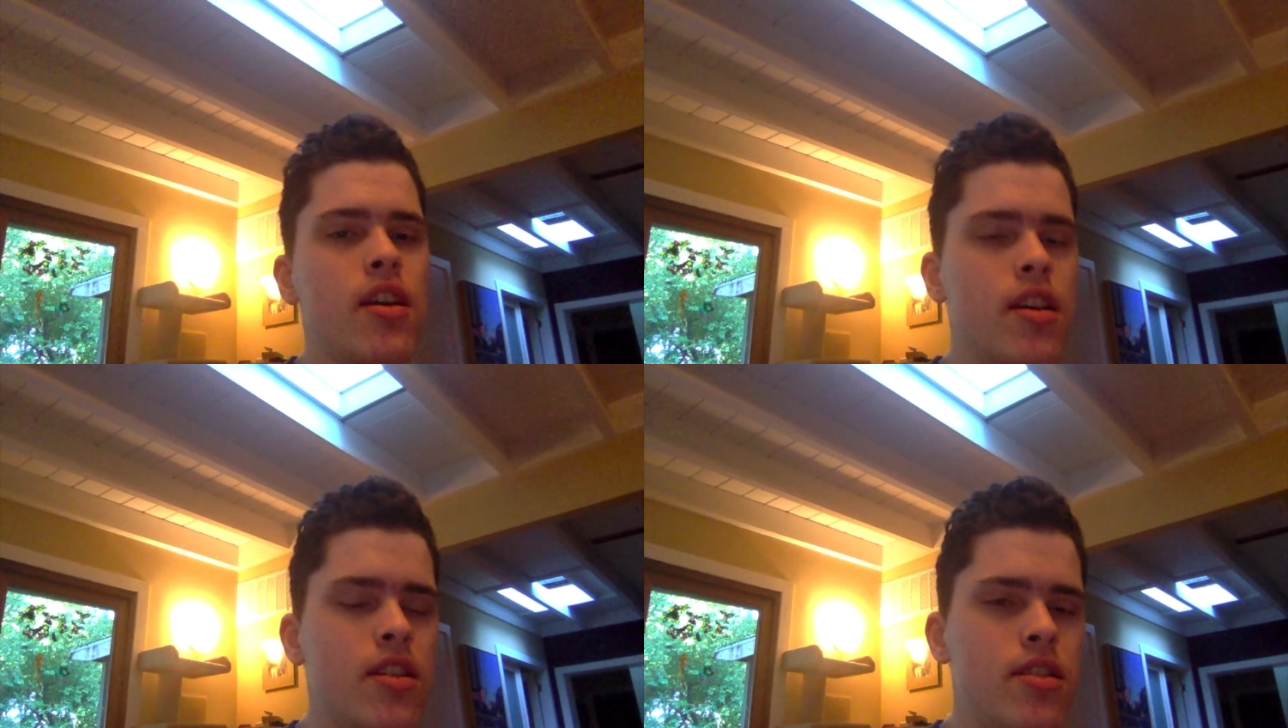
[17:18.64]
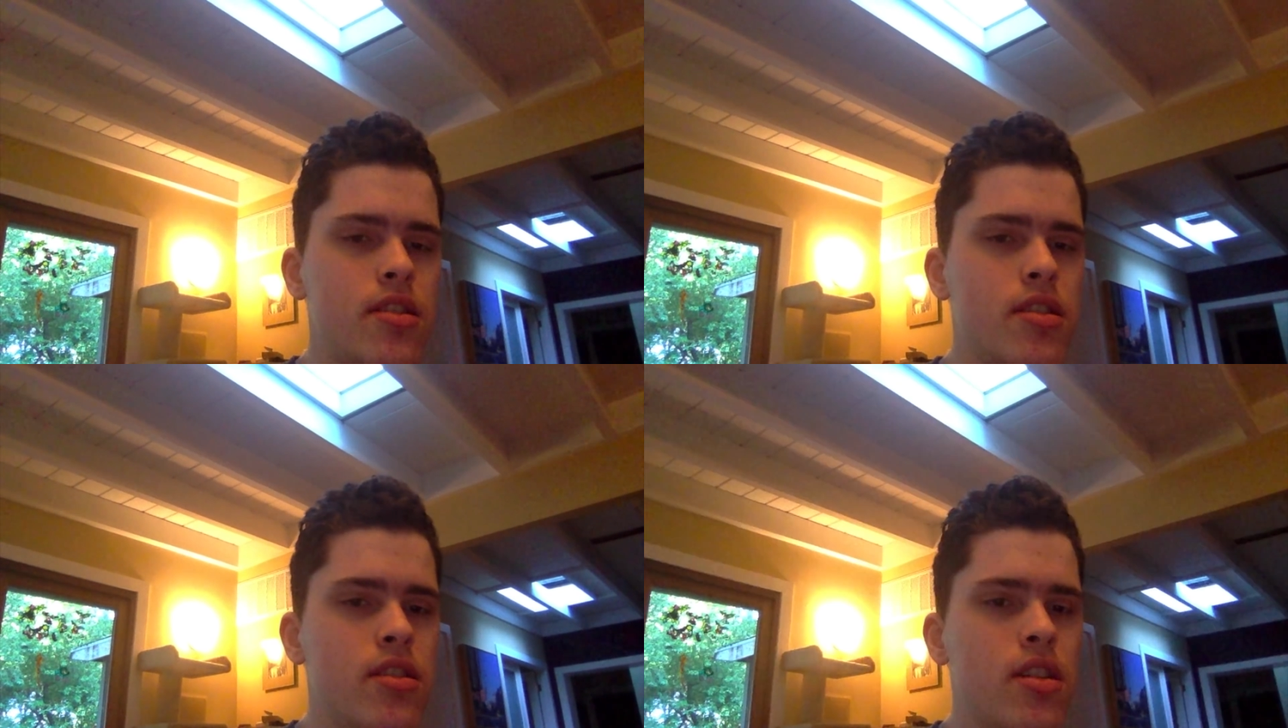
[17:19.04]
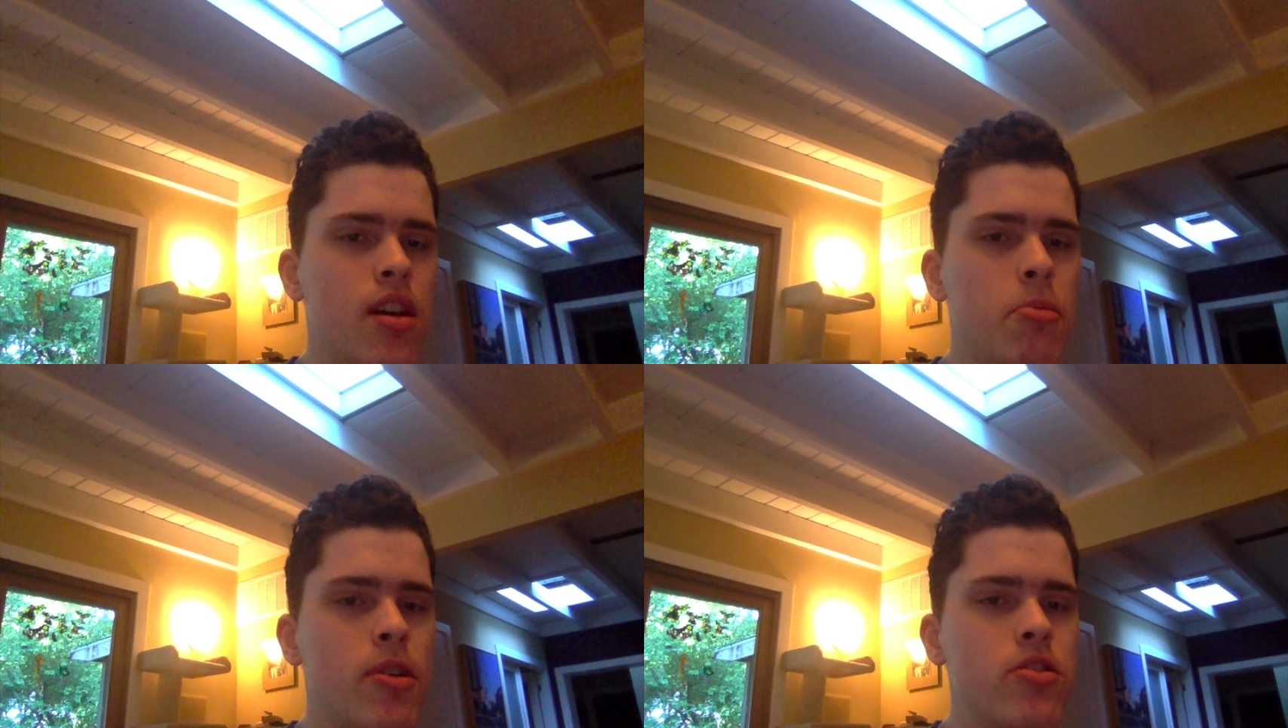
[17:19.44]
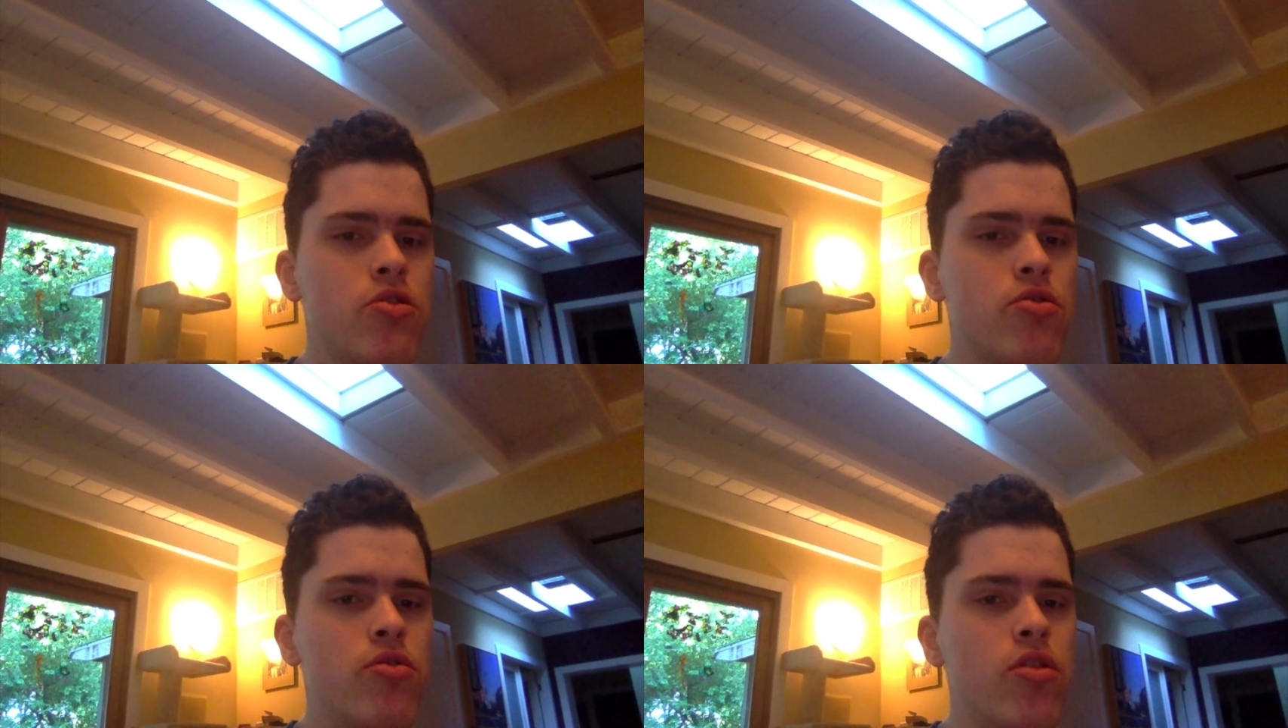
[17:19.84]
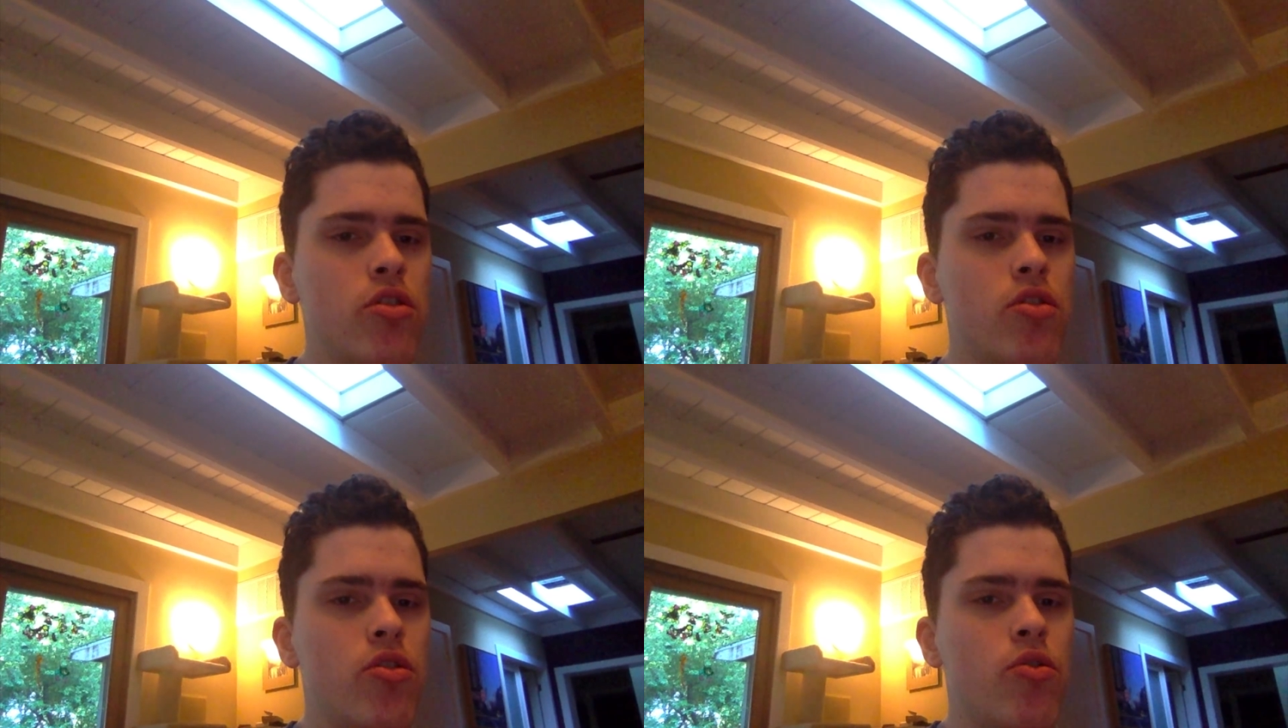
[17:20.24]
is administered,
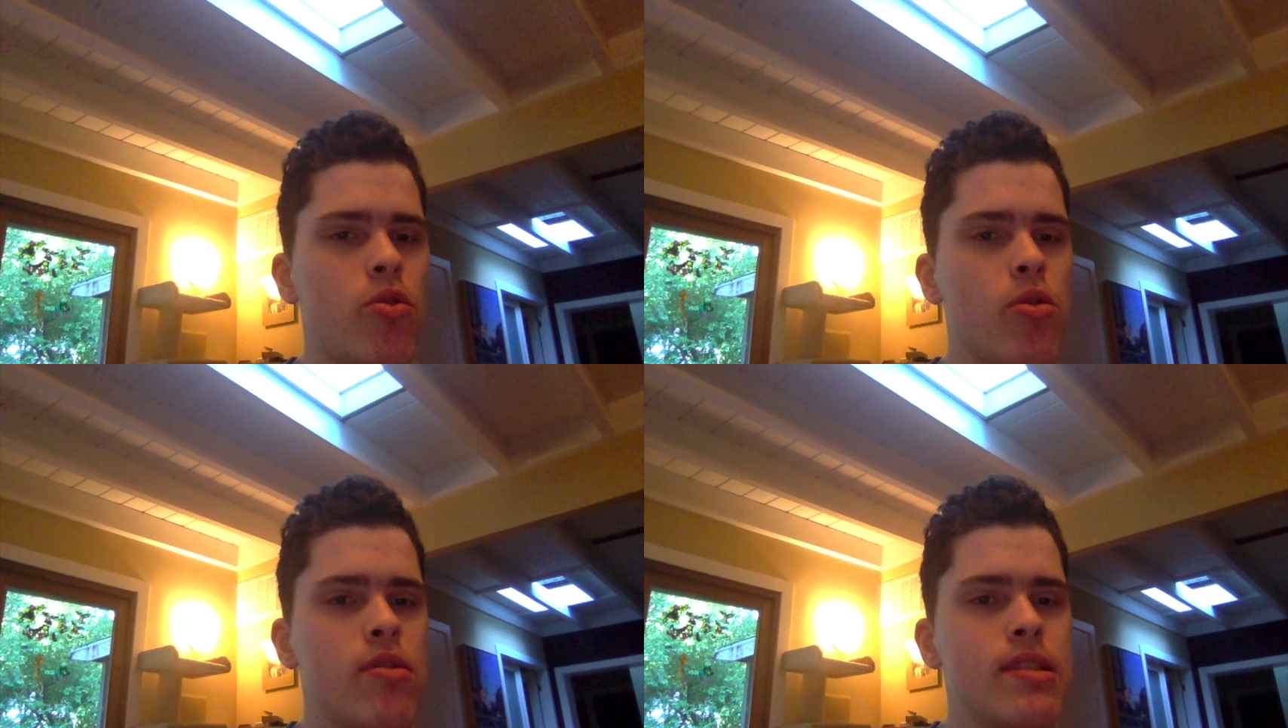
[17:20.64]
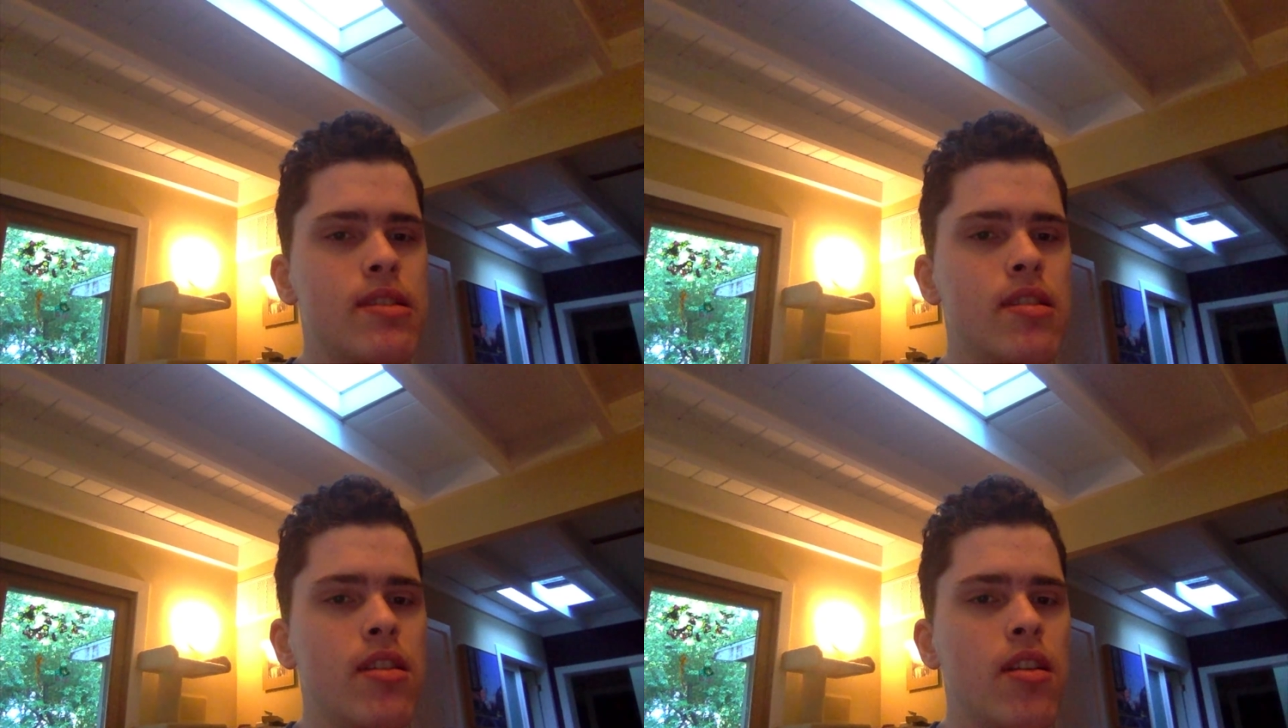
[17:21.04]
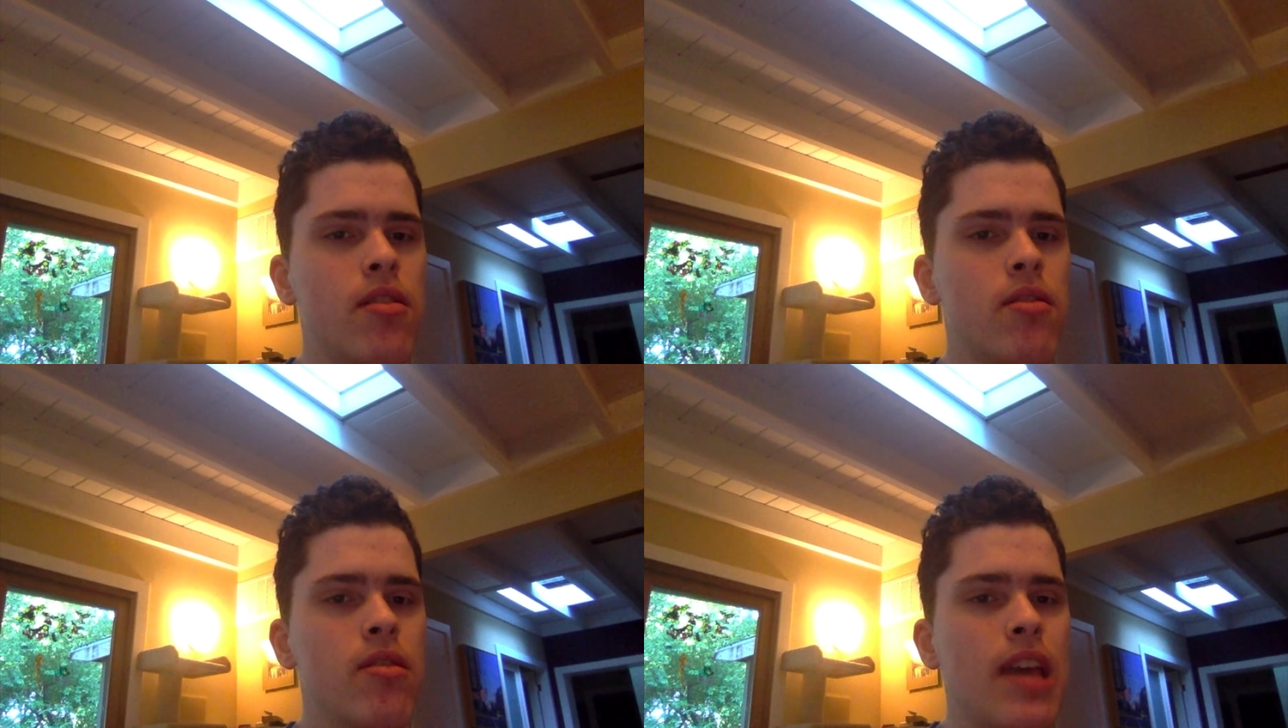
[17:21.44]
or to the